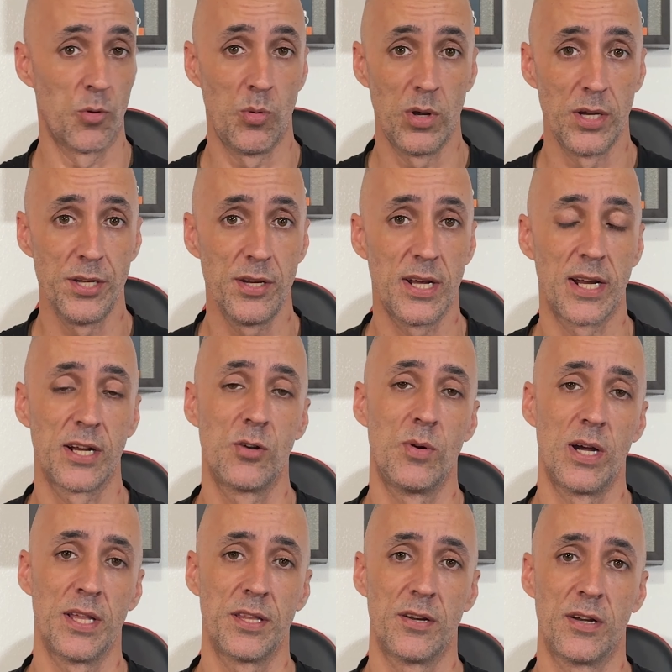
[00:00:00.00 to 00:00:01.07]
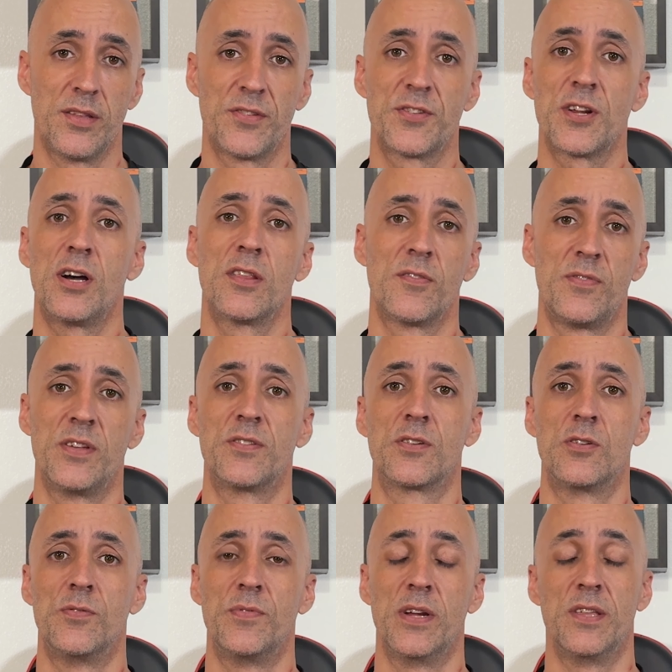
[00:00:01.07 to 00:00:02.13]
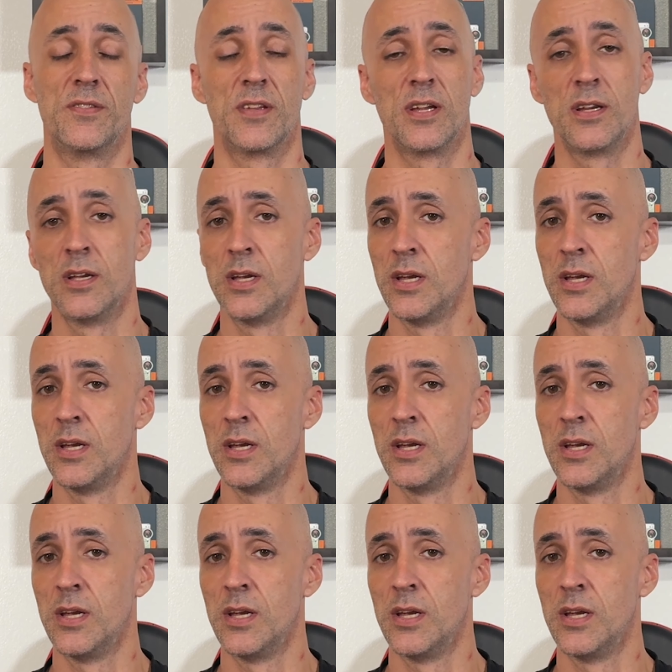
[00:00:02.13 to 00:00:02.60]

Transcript: one, you got to go out there and install the physical fencing.